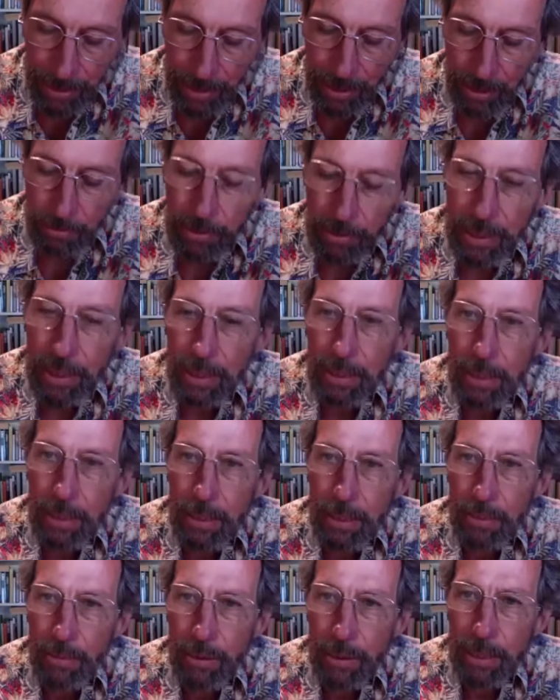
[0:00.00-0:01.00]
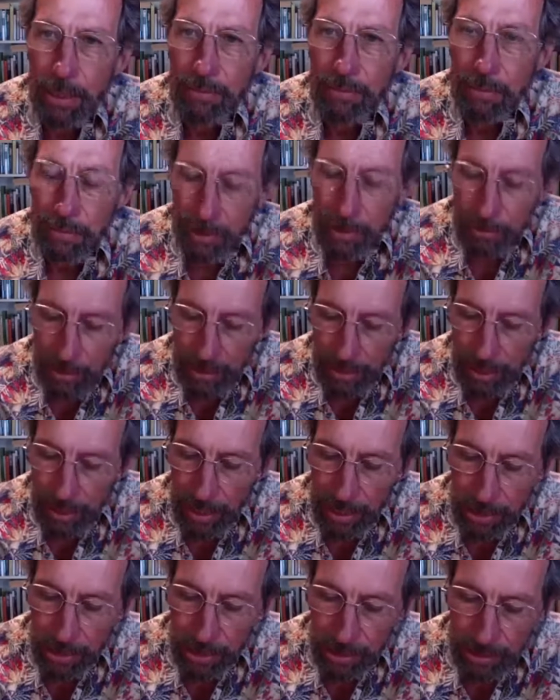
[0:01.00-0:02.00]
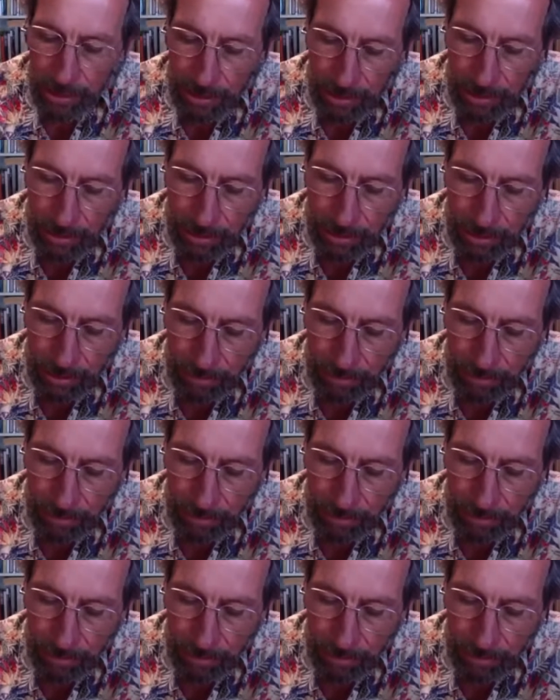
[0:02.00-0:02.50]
Beneath the Laurel of Immigrant Ashes.